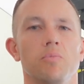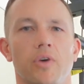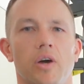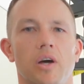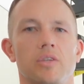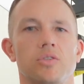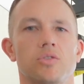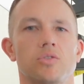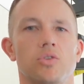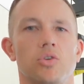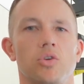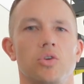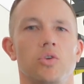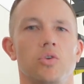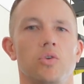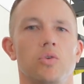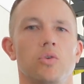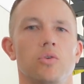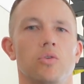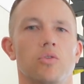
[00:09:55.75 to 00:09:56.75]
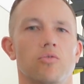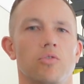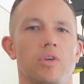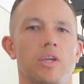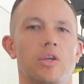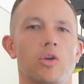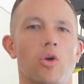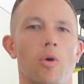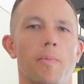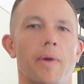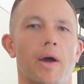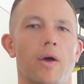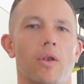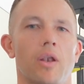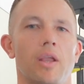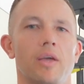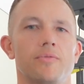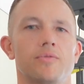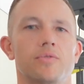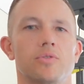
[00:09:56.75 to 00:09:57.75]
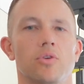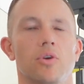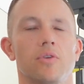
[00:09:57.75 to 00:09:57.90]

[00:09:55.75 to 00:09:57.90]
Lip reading: first 2-3 compound lifts